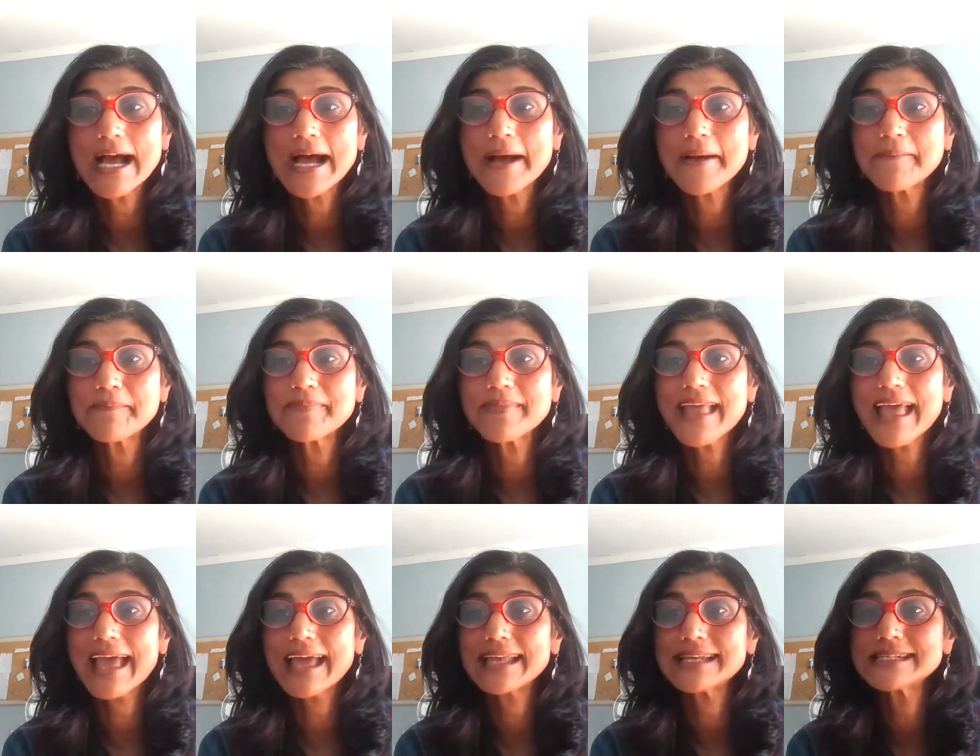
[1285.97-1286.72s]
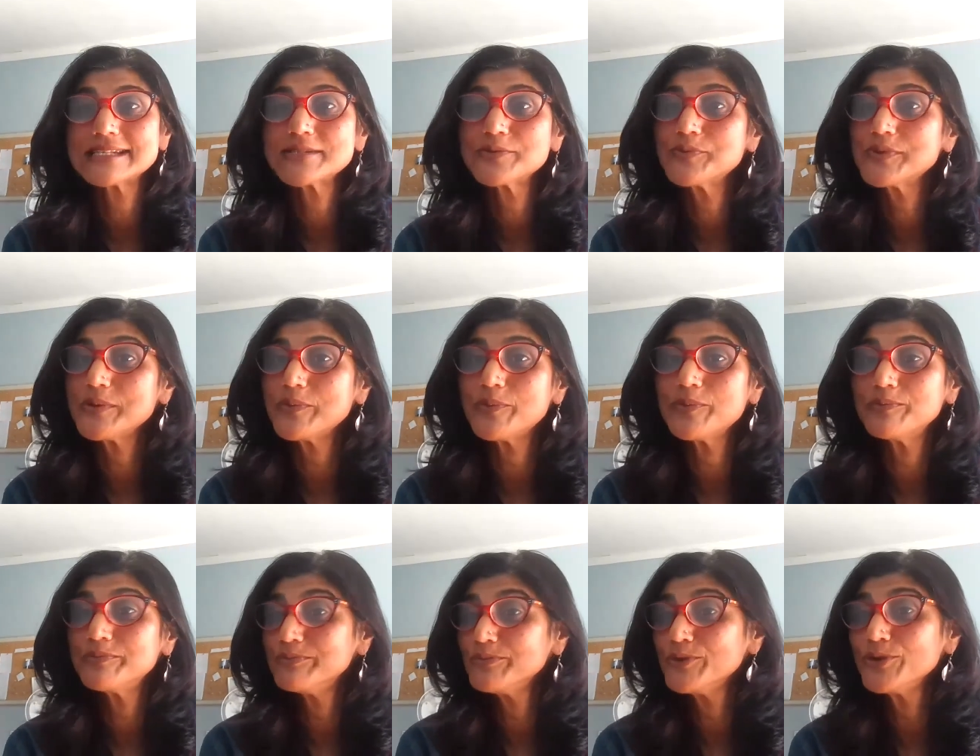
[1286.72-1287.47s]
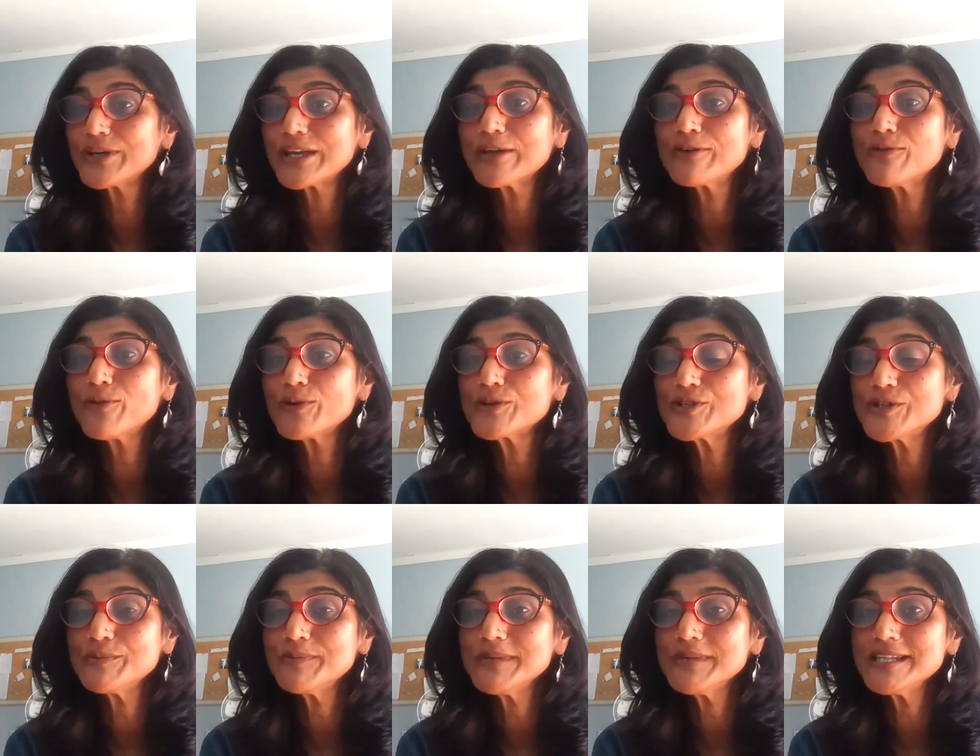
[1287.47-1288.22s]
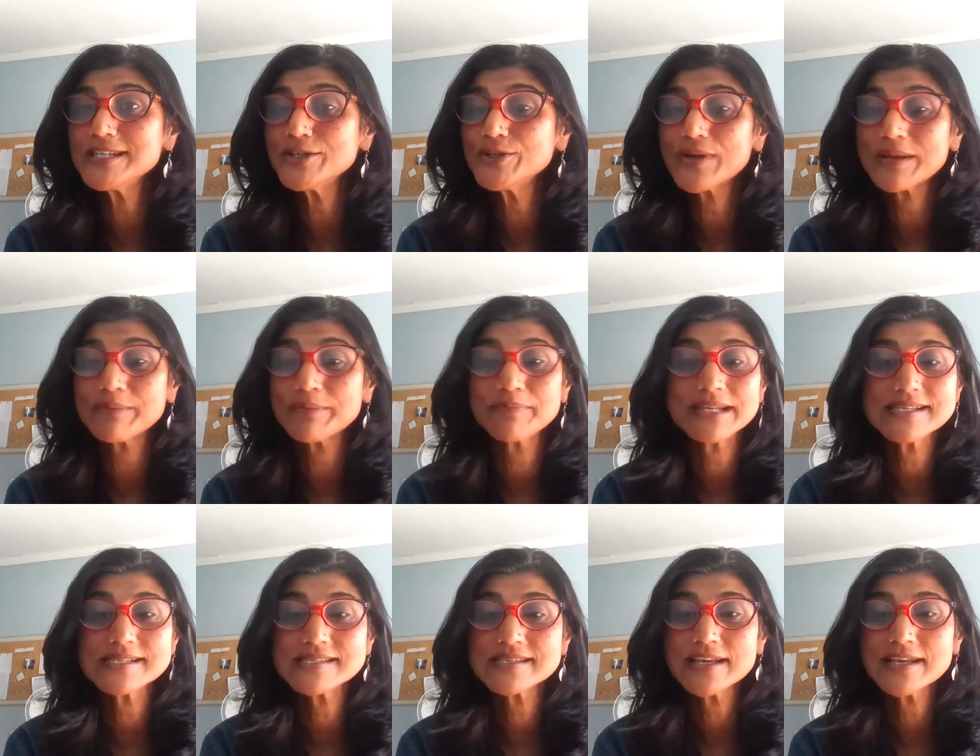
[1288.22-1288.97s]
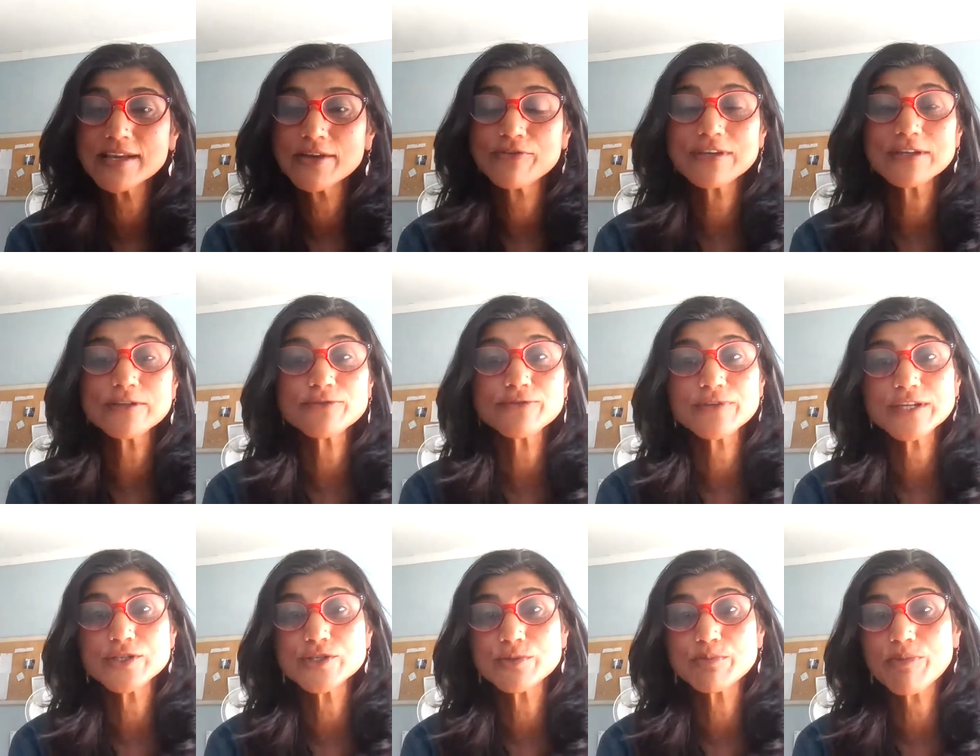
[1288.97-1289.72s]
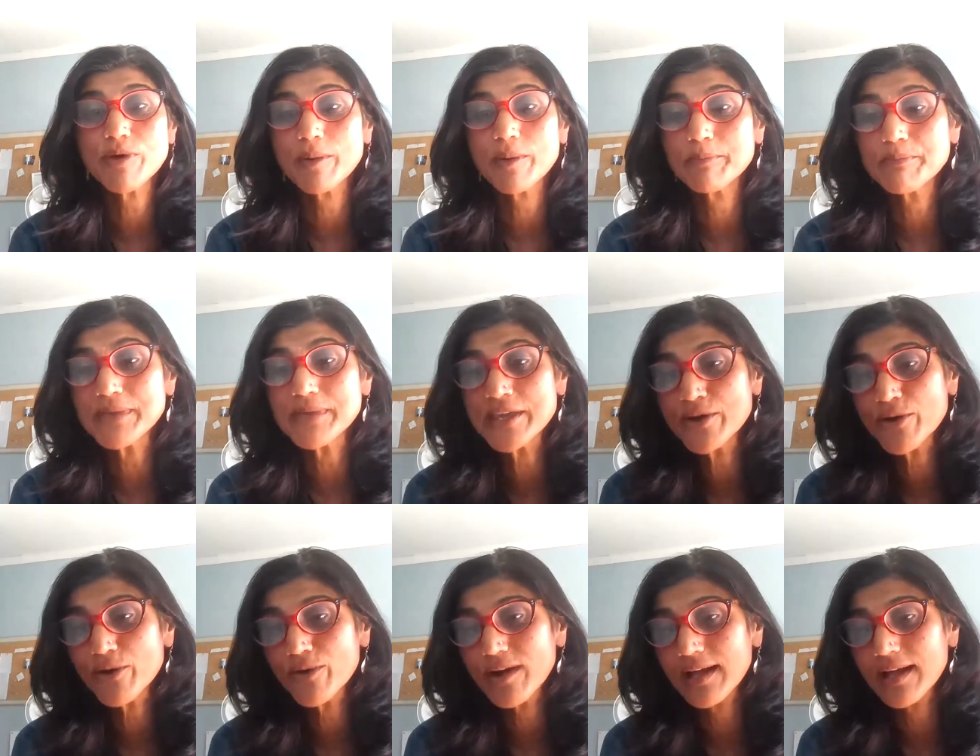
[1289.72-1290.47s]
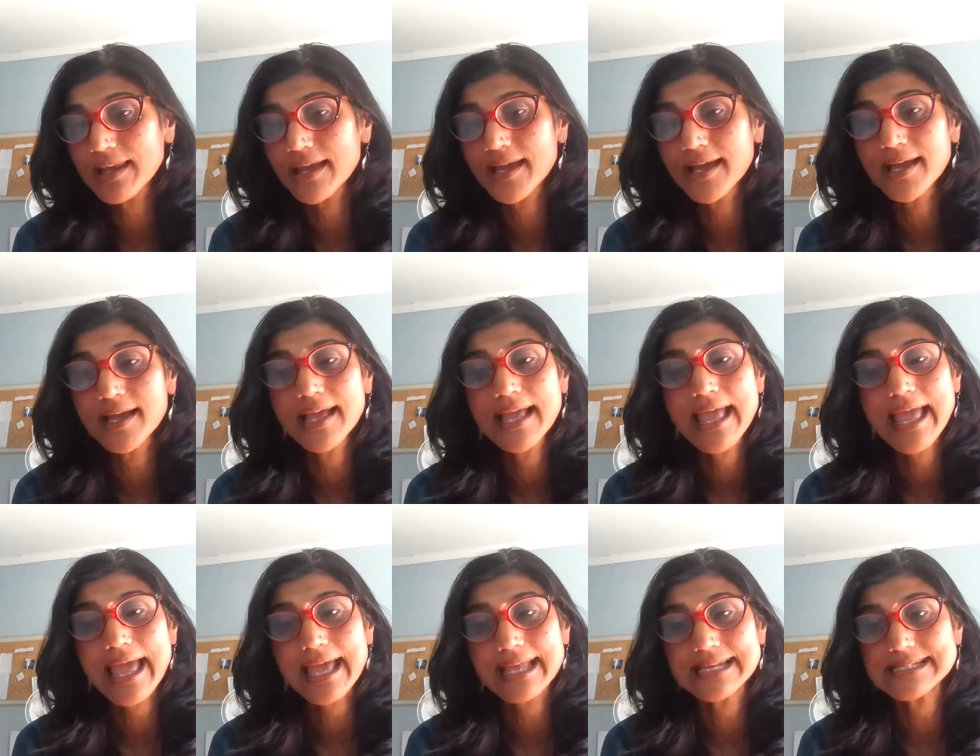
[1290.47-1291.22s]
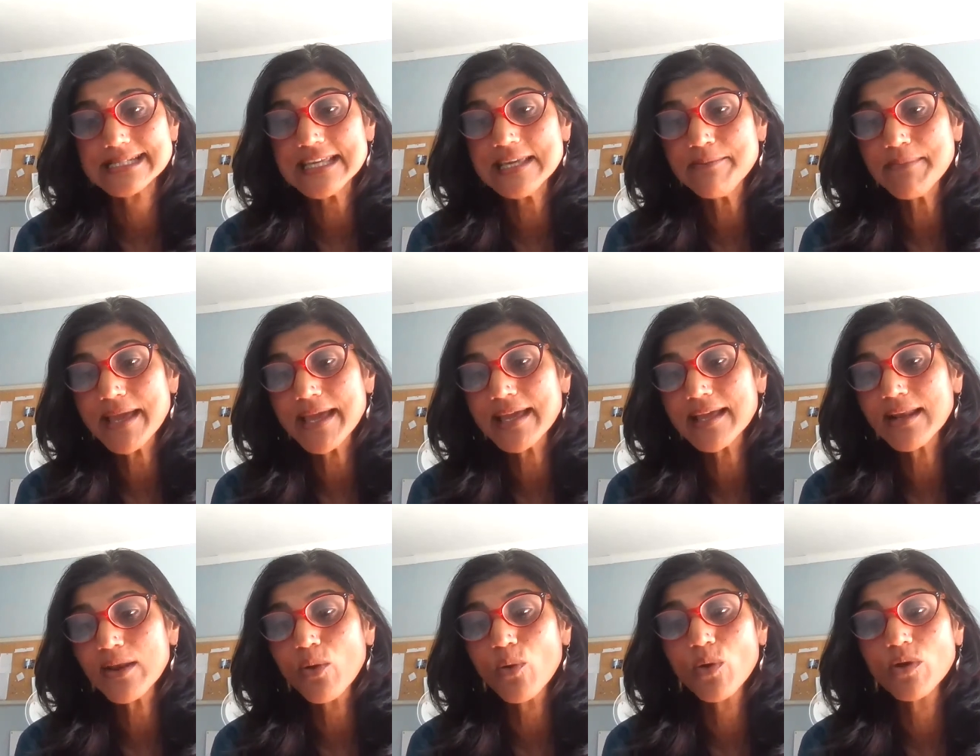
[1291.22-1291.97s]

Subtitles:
And we're looking forward to meeting you, and please feel free to pop me or Ala and email.